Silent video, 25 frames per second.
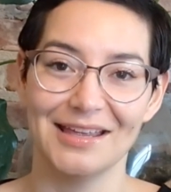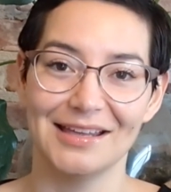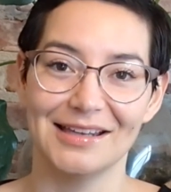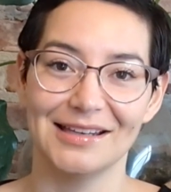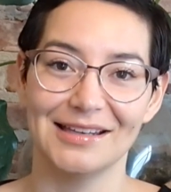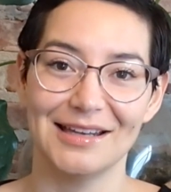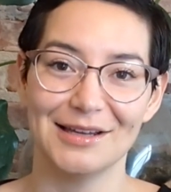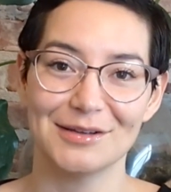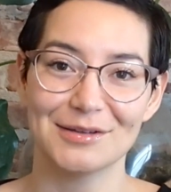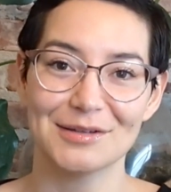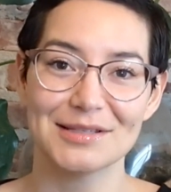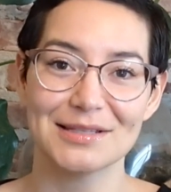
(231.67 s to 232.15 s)

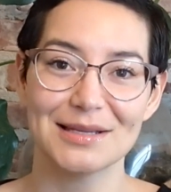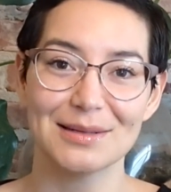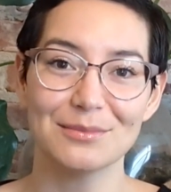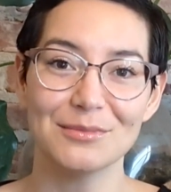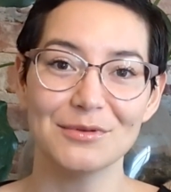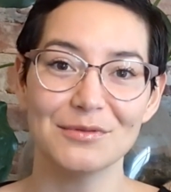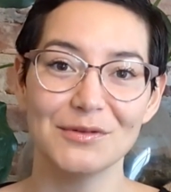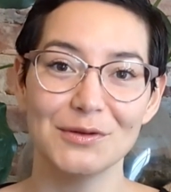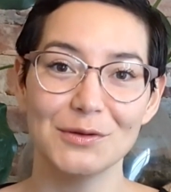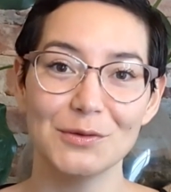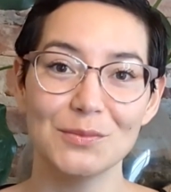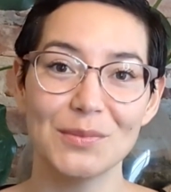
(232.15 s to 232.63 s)
Now, some
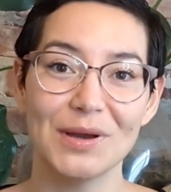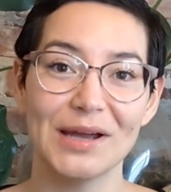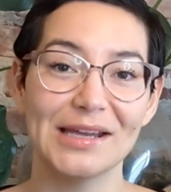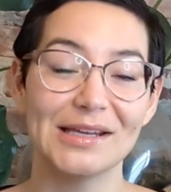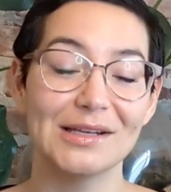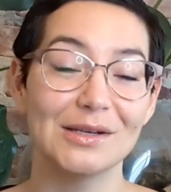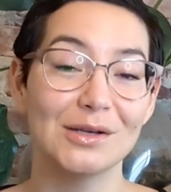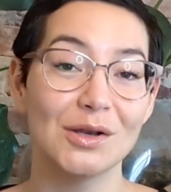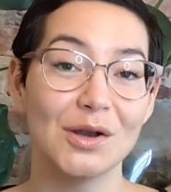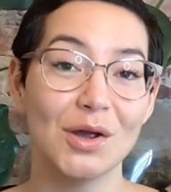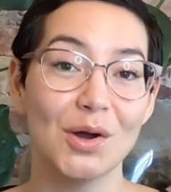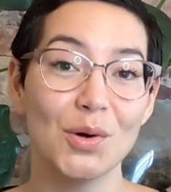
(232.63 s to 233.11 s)
of you might
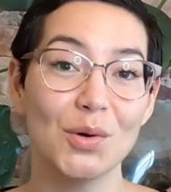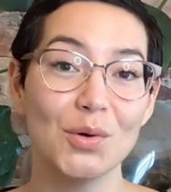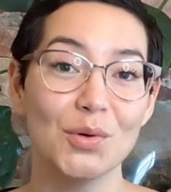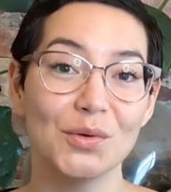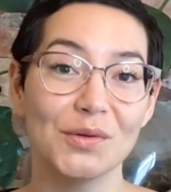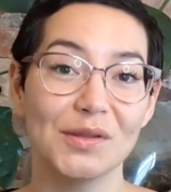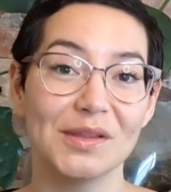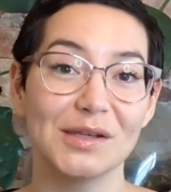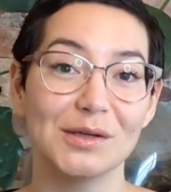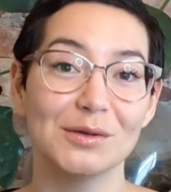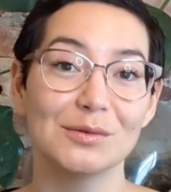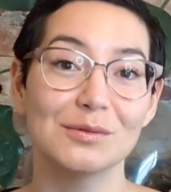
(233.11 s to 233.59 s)
know
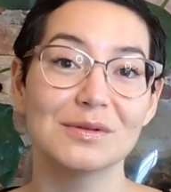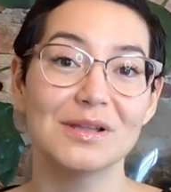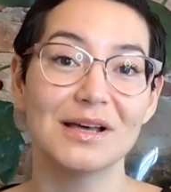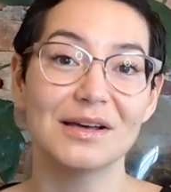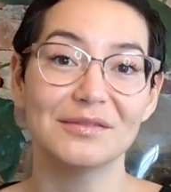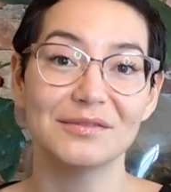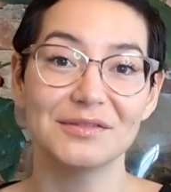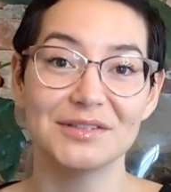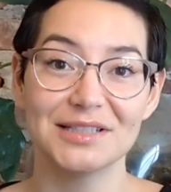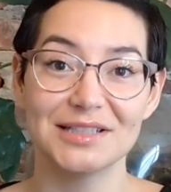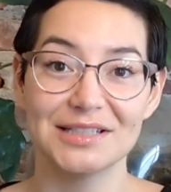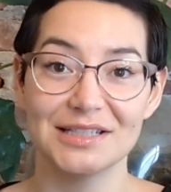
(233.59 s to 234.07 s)
that you
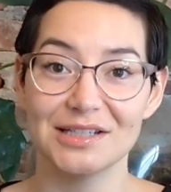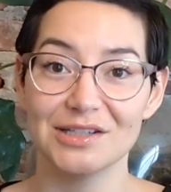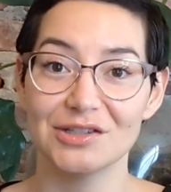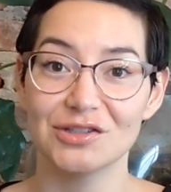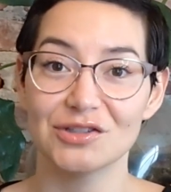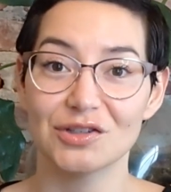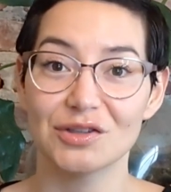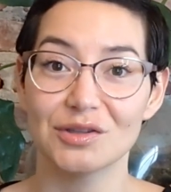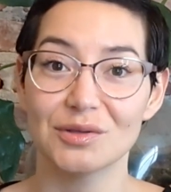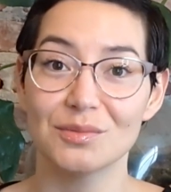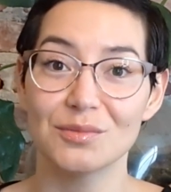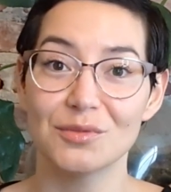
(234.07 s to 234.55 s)
love to teach
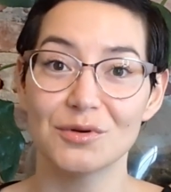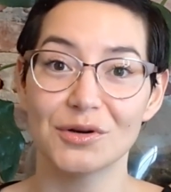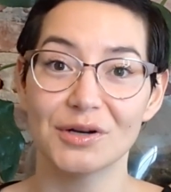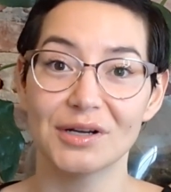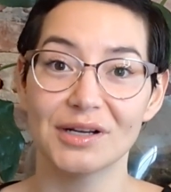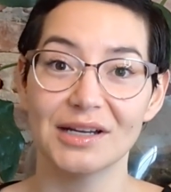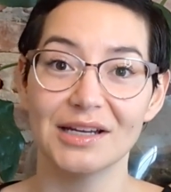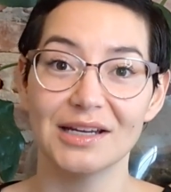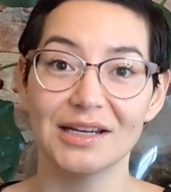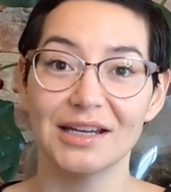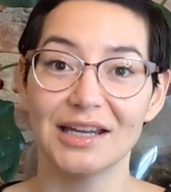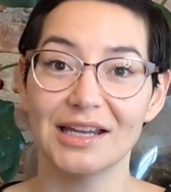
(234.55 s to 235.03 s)
in the
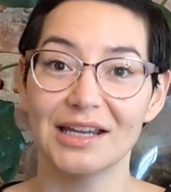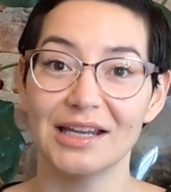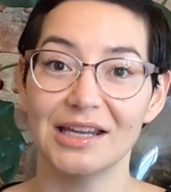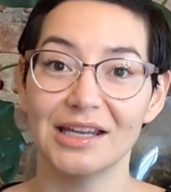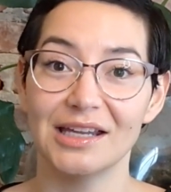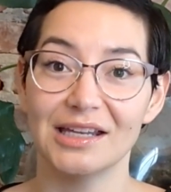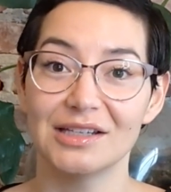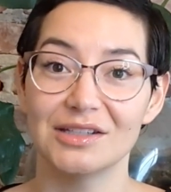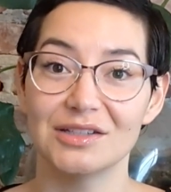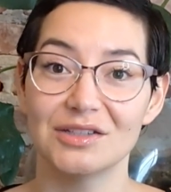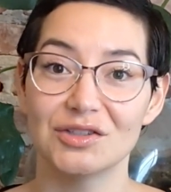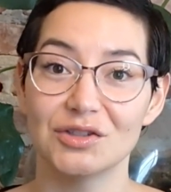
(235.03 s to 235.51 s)
morning
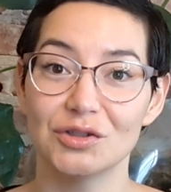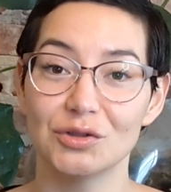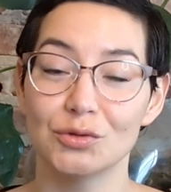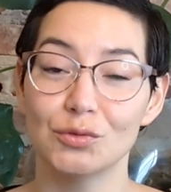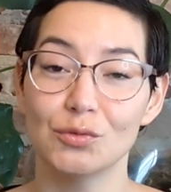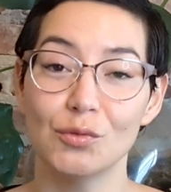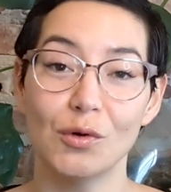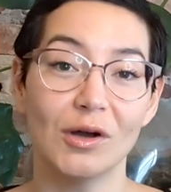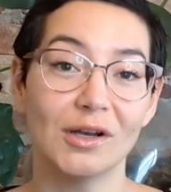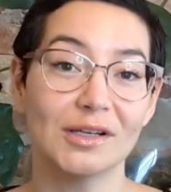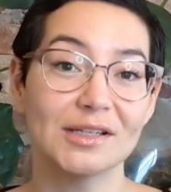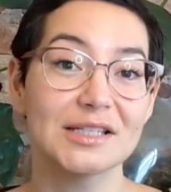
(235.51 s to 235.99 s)
and you
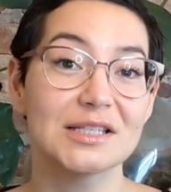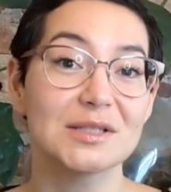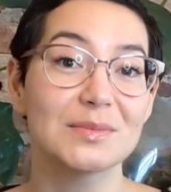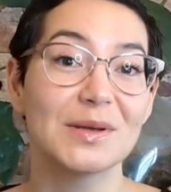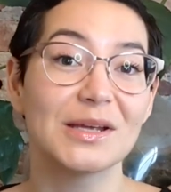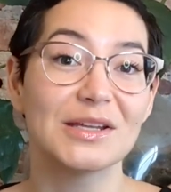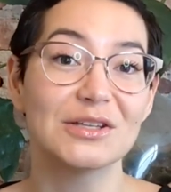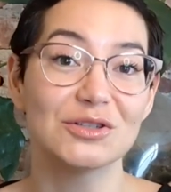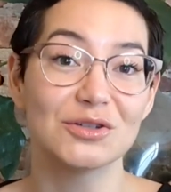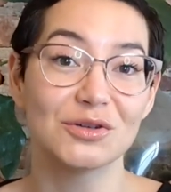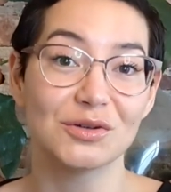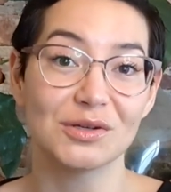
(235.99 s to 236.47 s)
want to
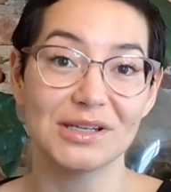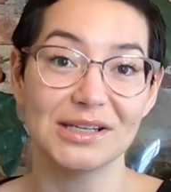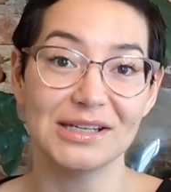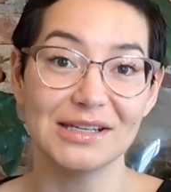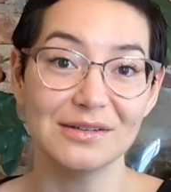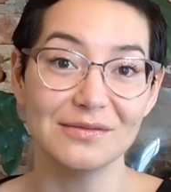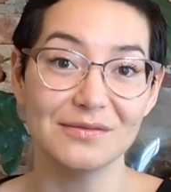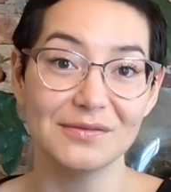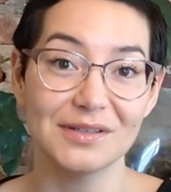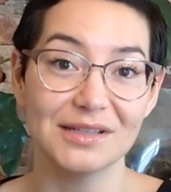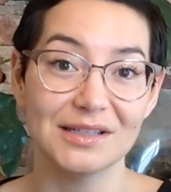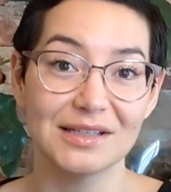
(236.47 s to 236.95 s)
spend your
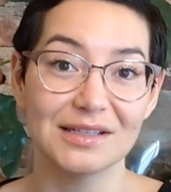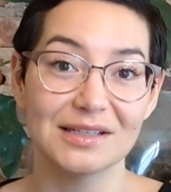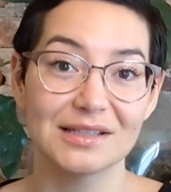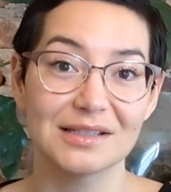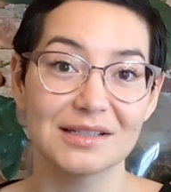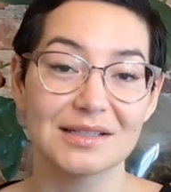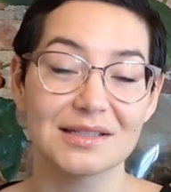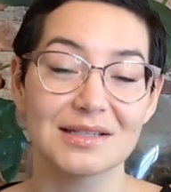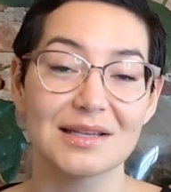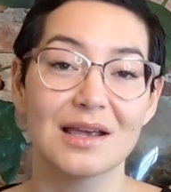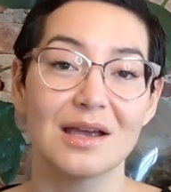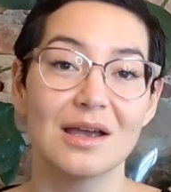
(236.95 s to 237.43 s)

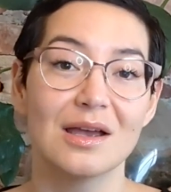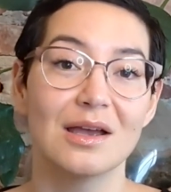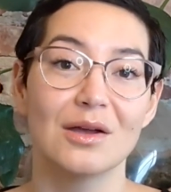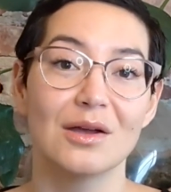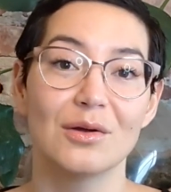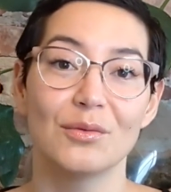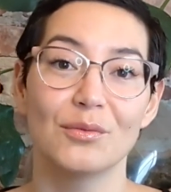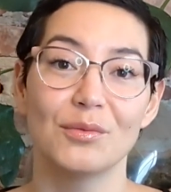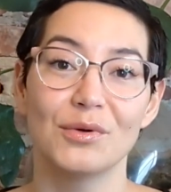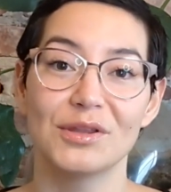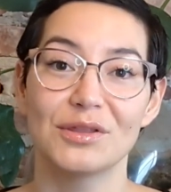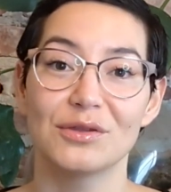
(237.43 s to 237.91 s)
evenings
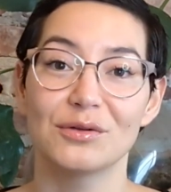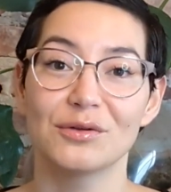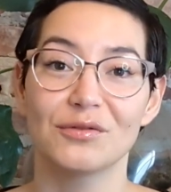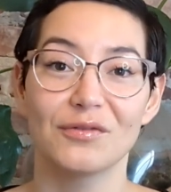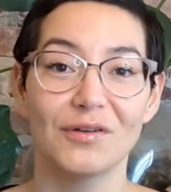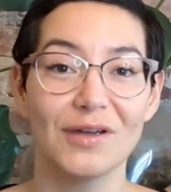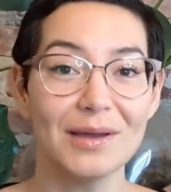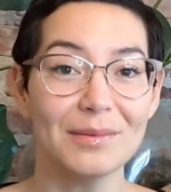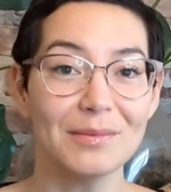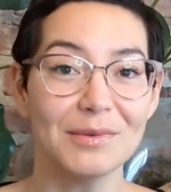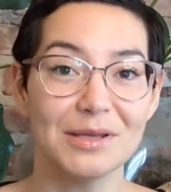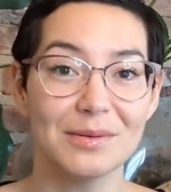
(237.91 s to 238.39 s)
with your
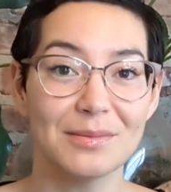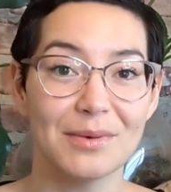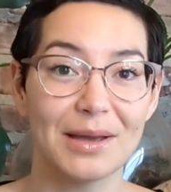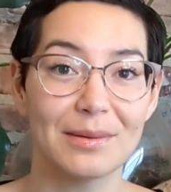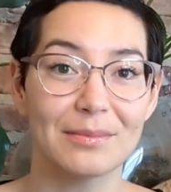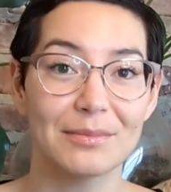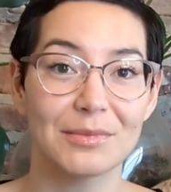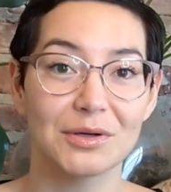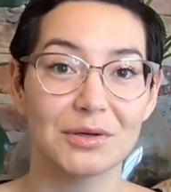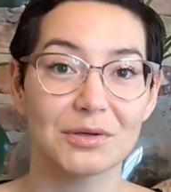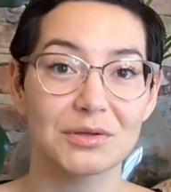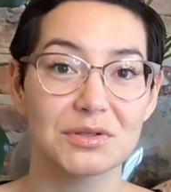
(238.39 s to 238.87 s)
family
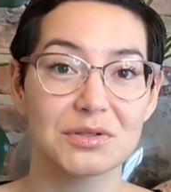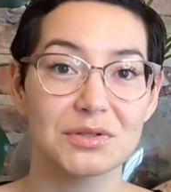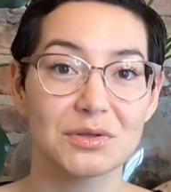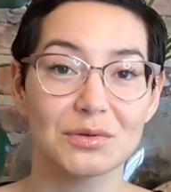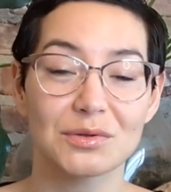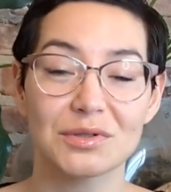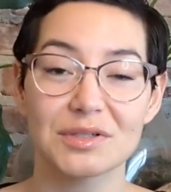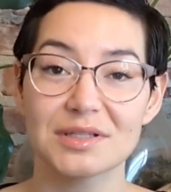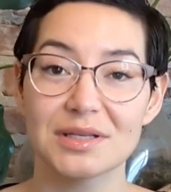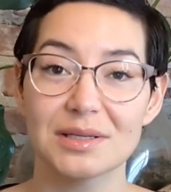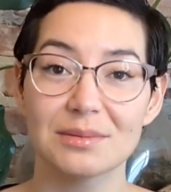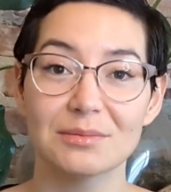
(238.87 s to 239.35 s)
members,
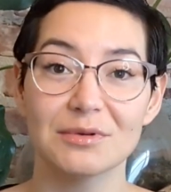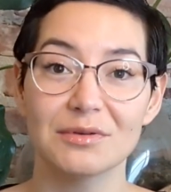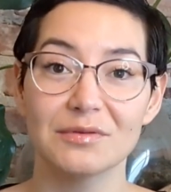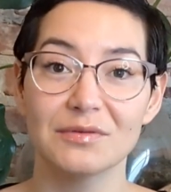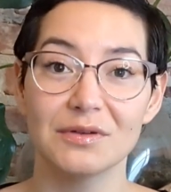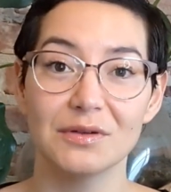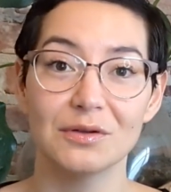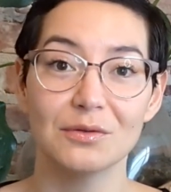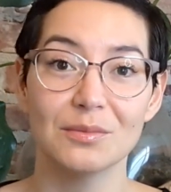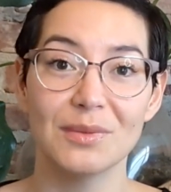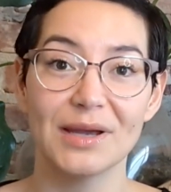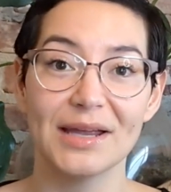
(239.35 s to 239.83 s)
or some of
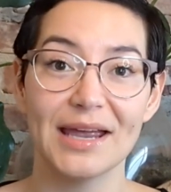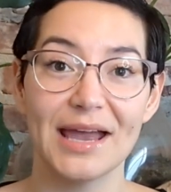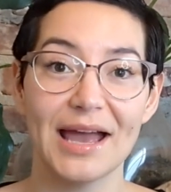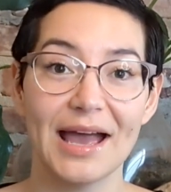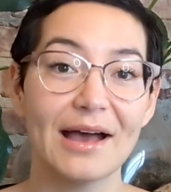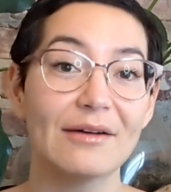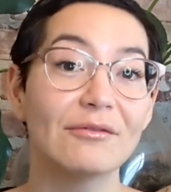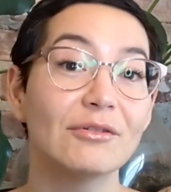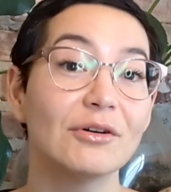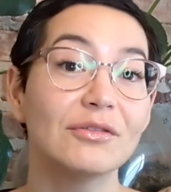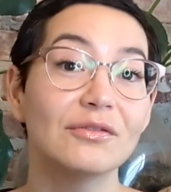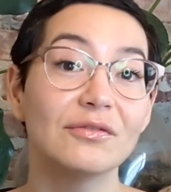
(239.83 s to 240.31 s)
you might have a